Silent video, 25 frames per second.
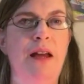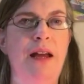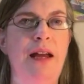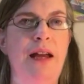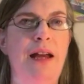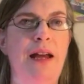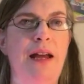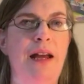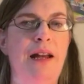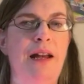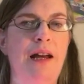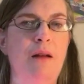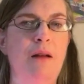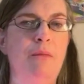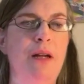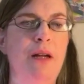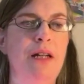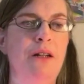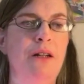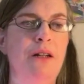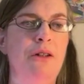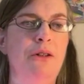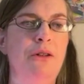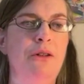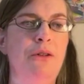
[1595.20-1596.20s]
and I
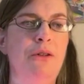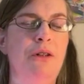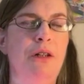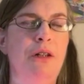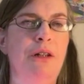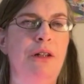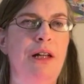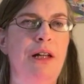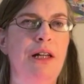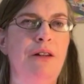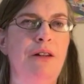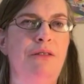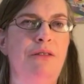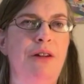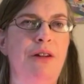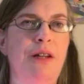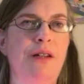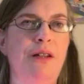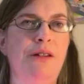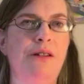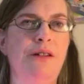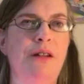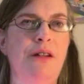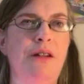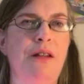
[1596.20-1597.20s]
might include a link of
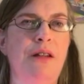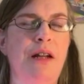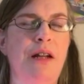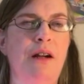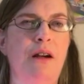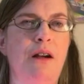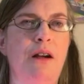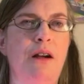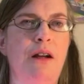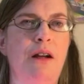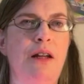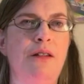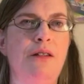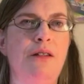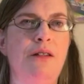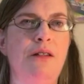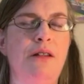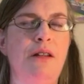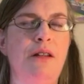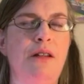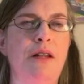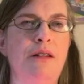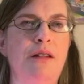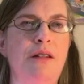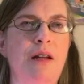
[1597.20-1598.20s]
his in there.
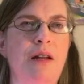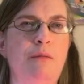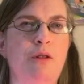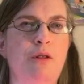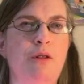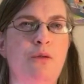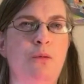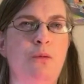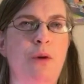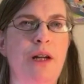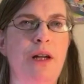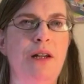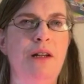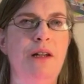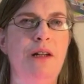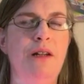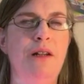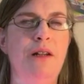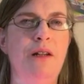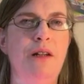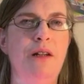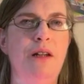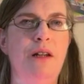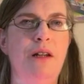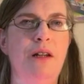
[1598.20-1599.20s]
His name is Rick
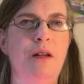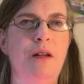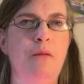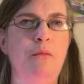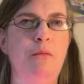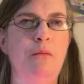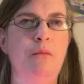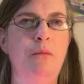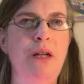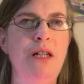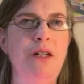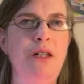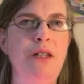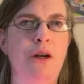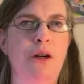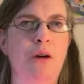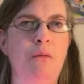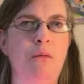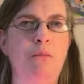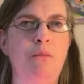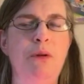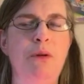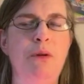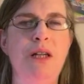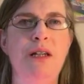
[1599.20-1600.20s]

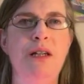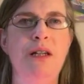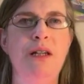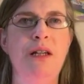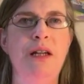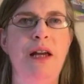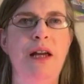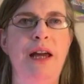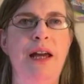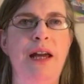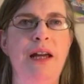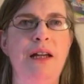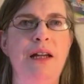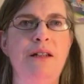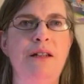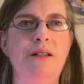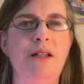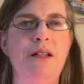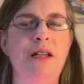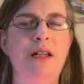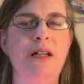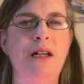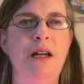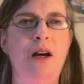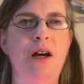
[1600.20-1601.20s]
Beato,
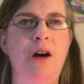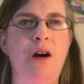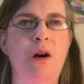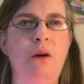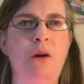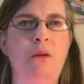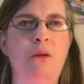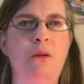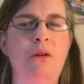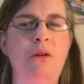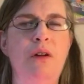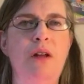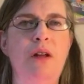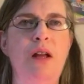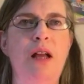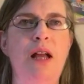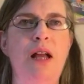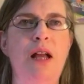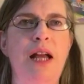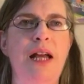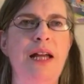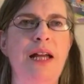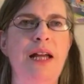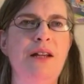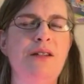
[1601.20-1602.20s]
Beato.
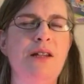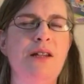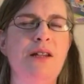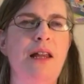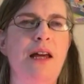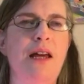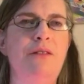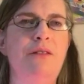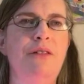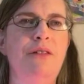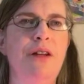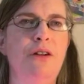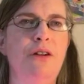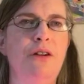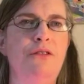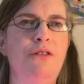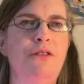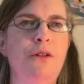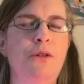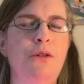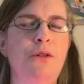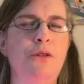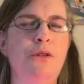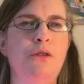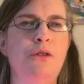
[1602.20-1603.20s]
He has a lot of
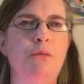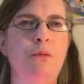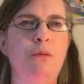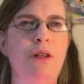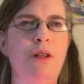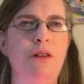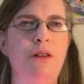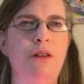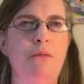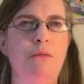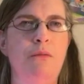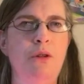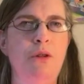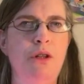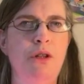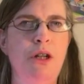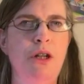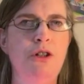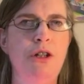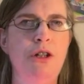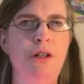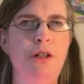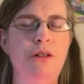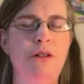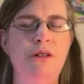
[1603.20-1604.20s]
interviews with
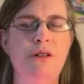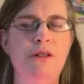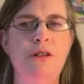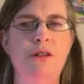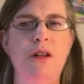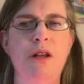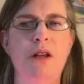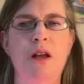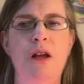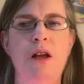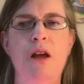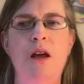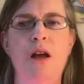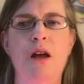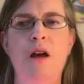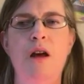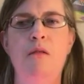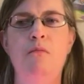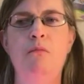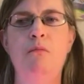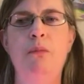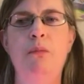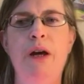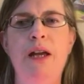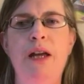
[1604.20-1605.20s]
musicians,
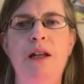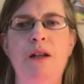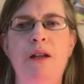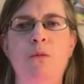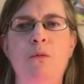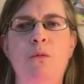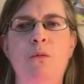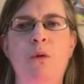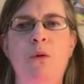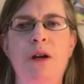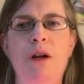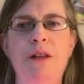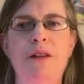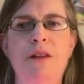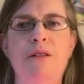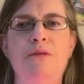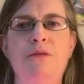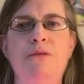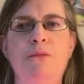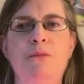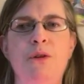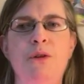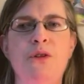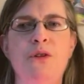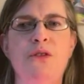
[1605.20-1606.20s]
but one of the
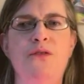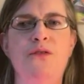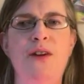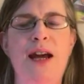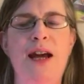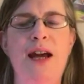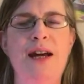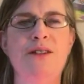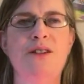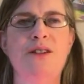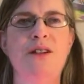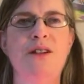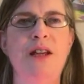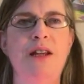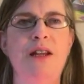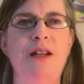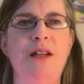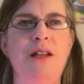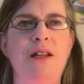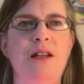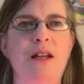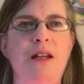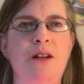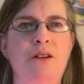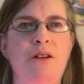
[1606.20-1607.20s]
most
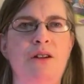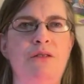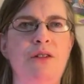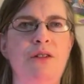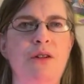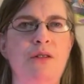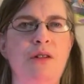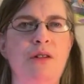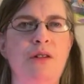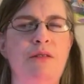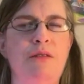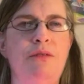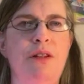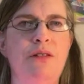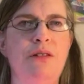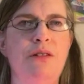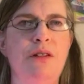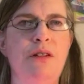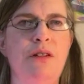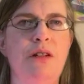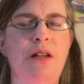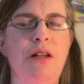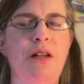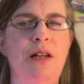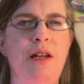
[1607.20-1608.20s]
fascinating interviews I've
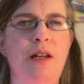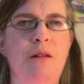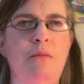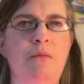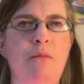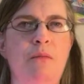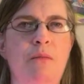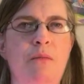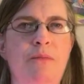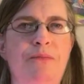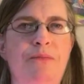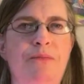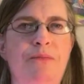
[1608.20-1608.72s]
listened to him